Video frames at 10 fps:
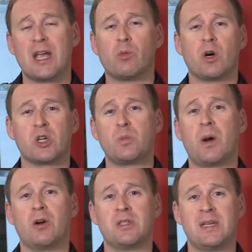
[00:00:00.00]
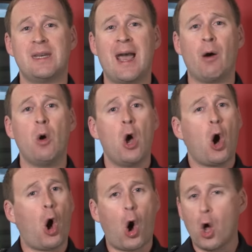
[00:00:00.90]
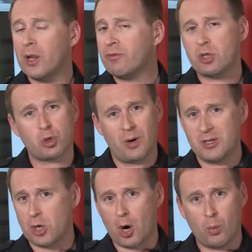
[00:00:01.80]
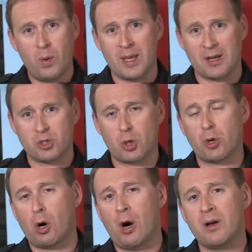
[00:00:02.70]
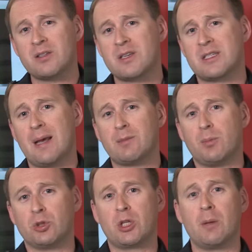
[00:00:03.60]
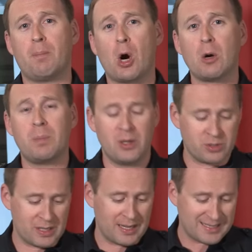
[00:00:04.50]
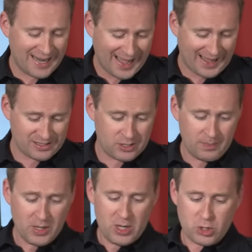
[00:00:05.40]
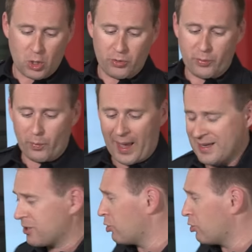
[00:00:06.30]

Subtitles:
like we're experiencing now, all of the trees are weak, so they're all susceptible to the bark beetles' attacks. So as